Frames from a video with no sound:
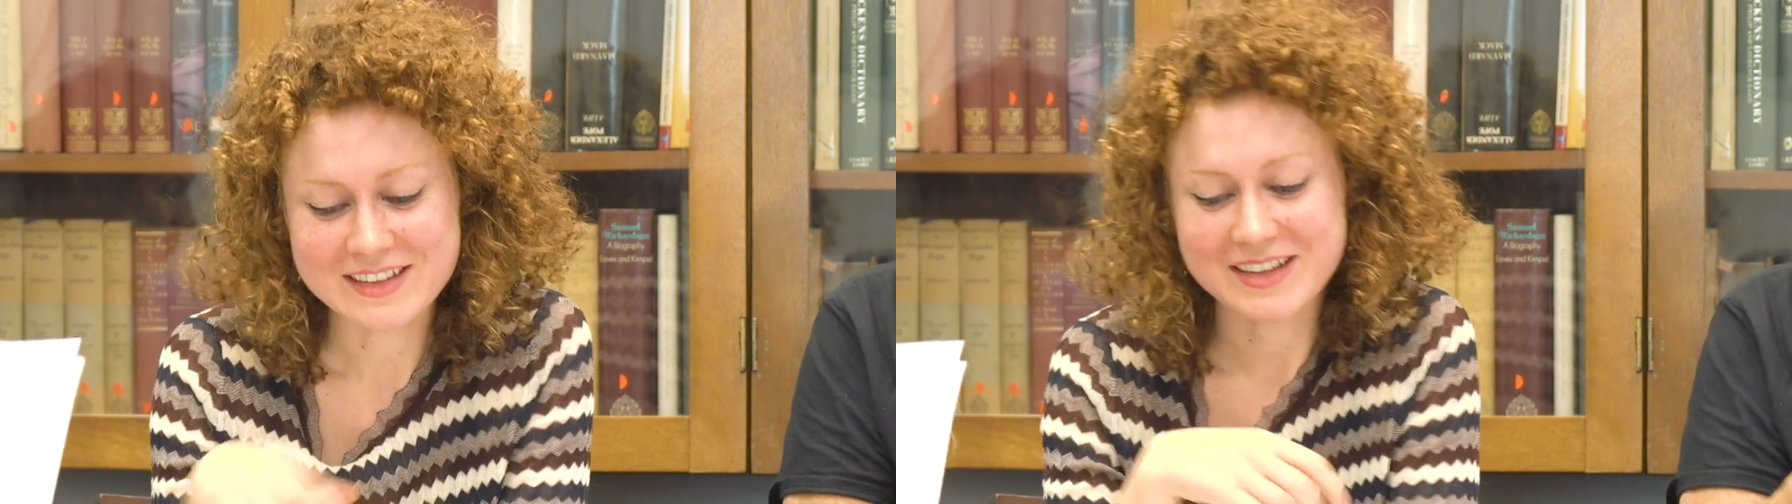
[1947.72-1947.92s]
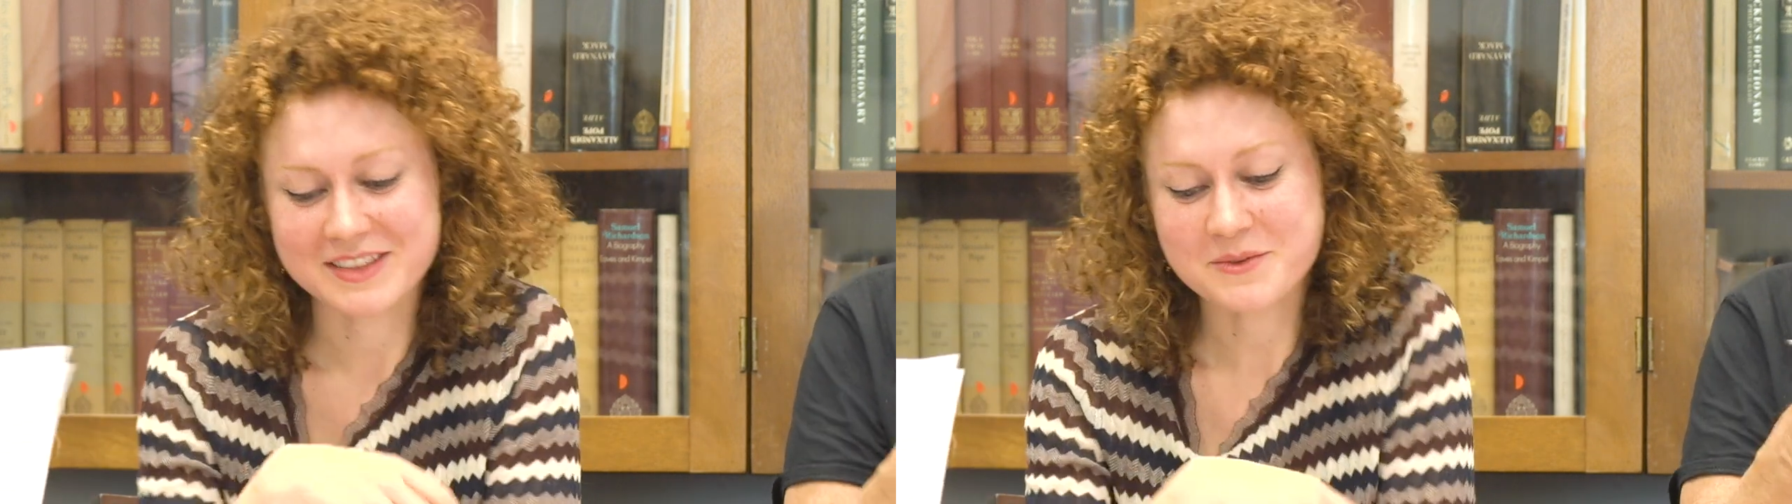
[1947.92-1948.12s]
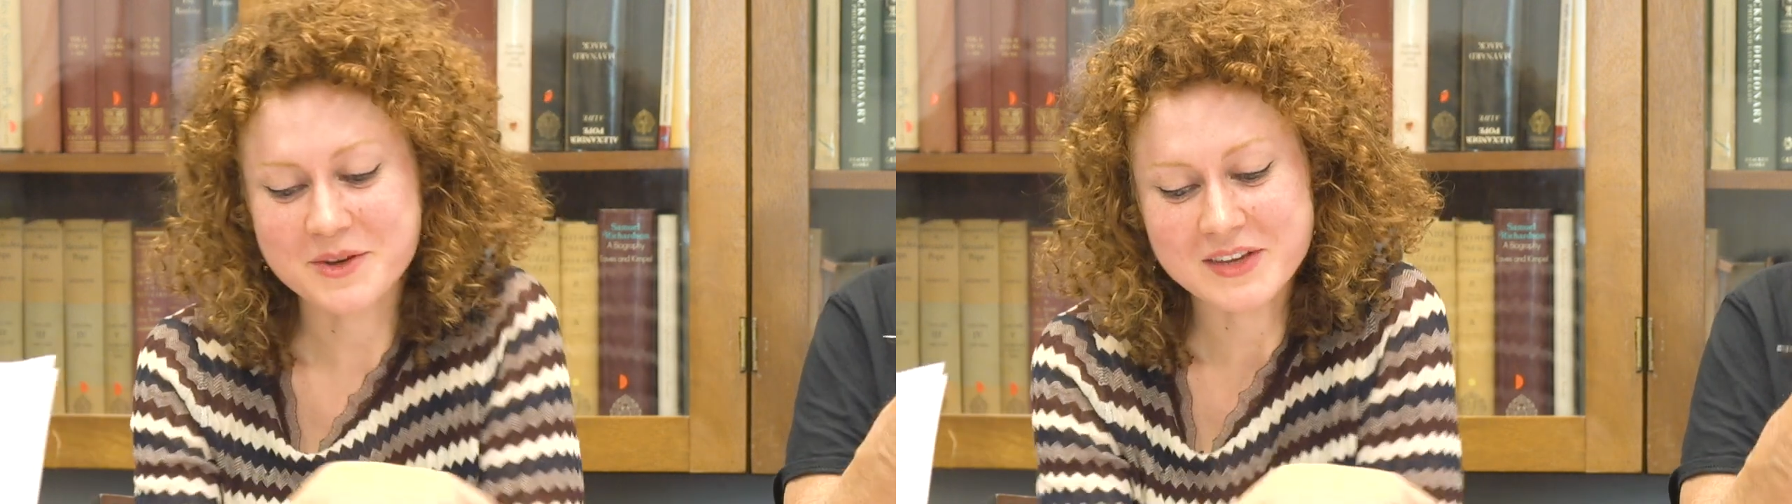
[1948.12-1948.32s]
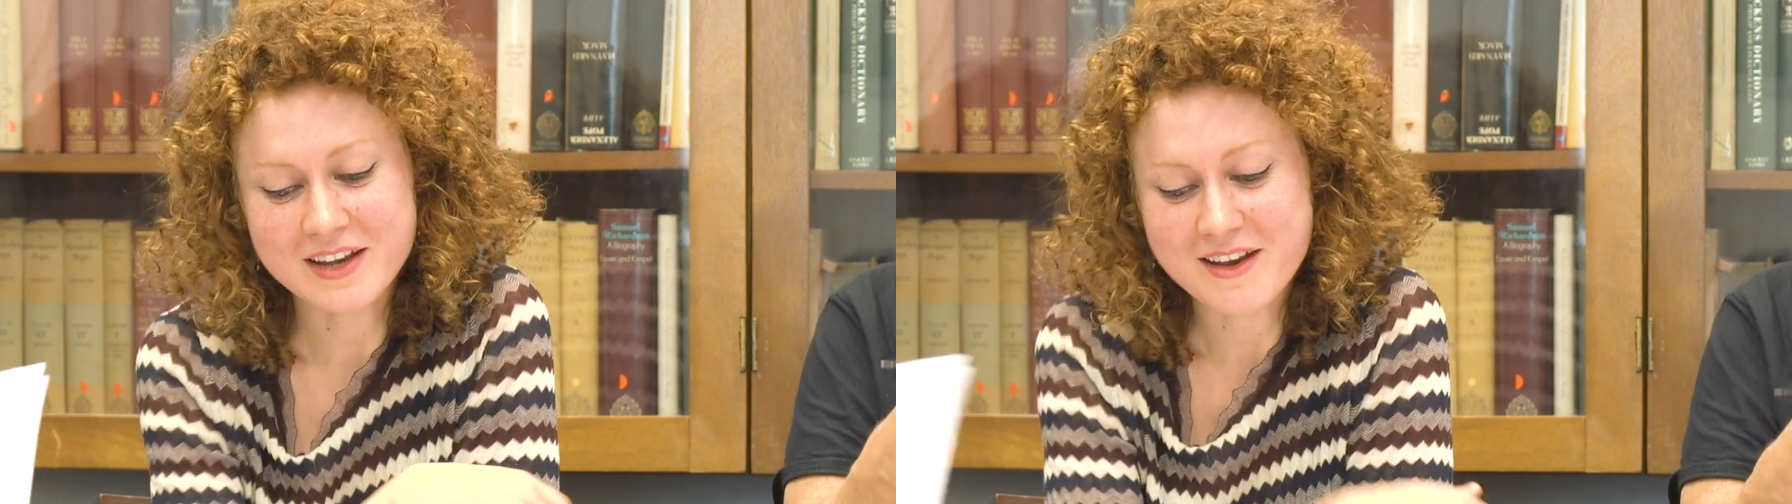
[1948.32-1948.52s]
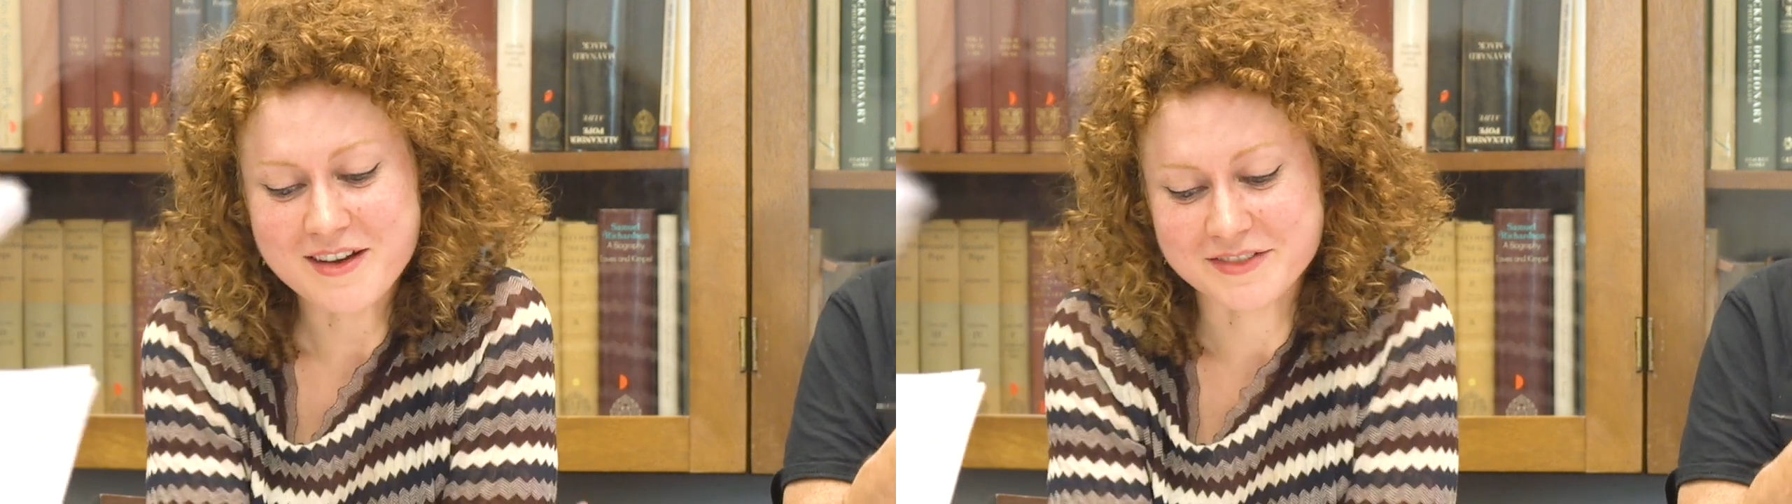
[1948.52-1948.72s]
And the
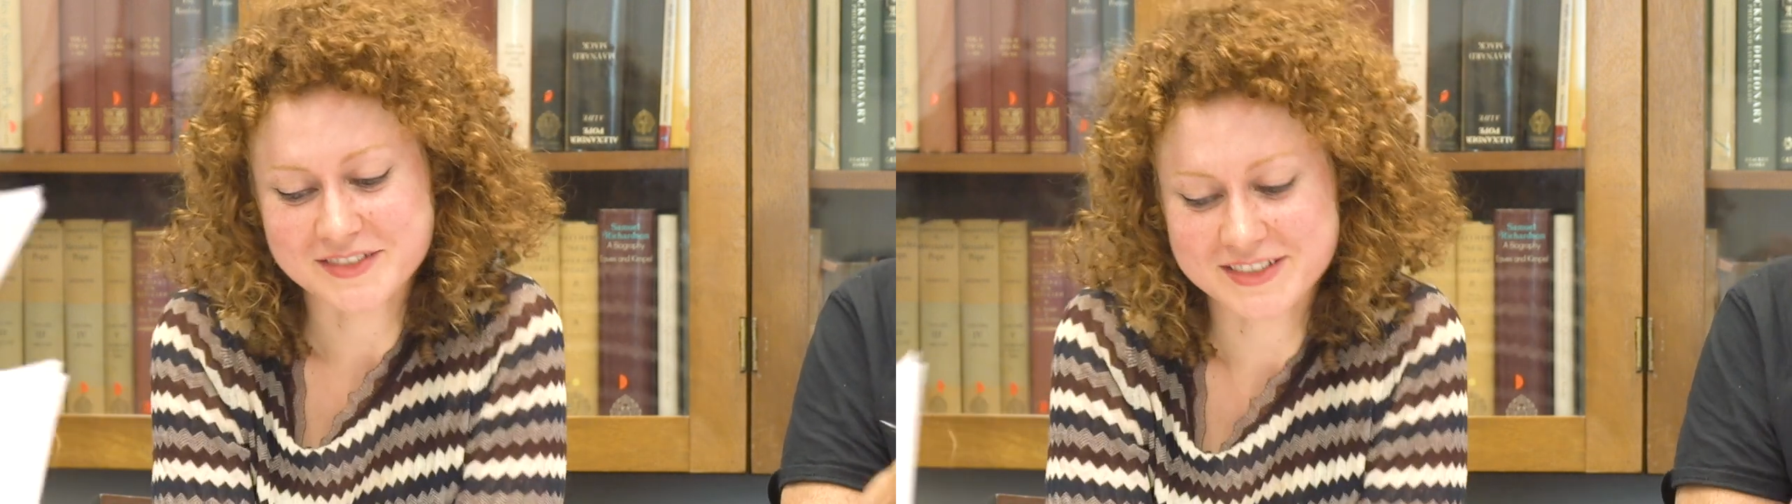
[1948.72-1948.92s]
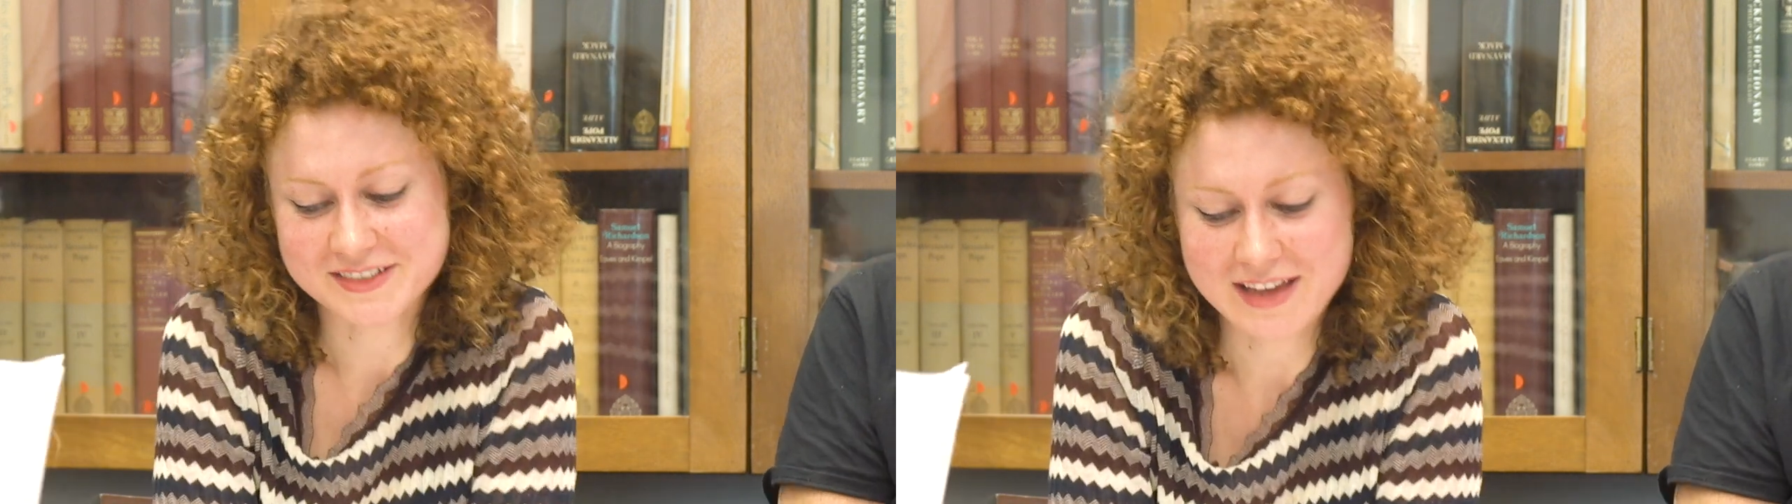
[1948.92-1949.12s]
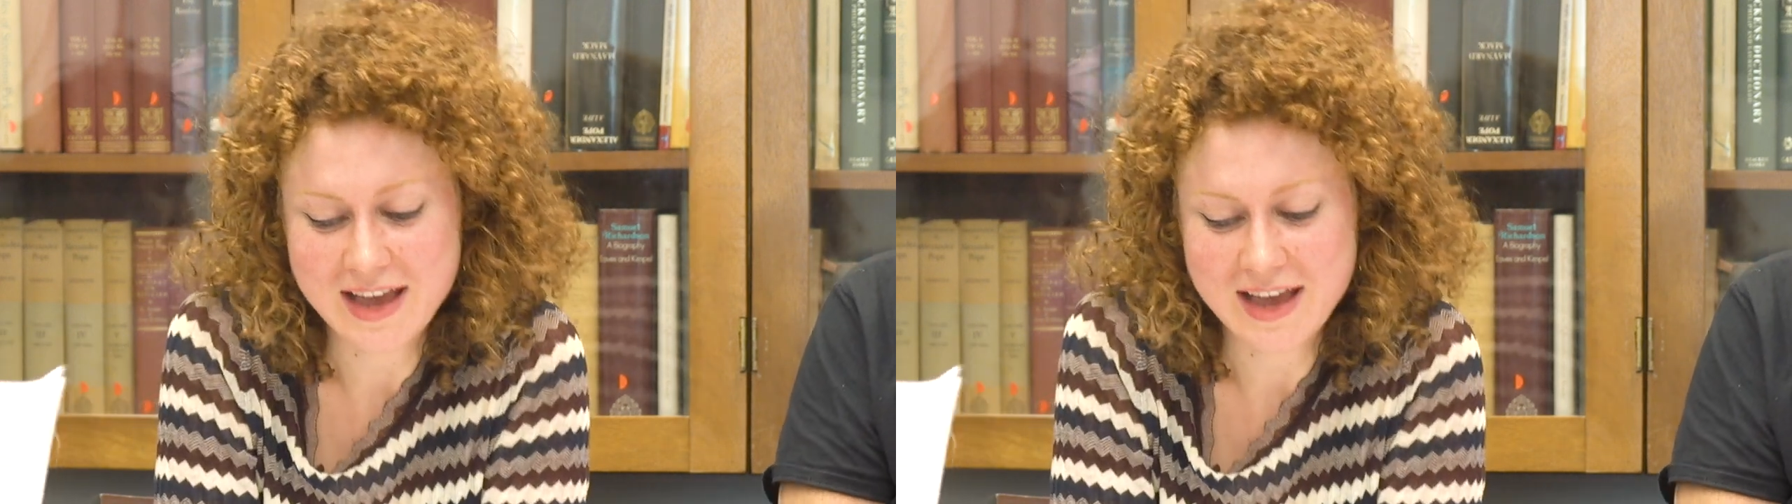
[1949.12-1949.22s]
women laughed,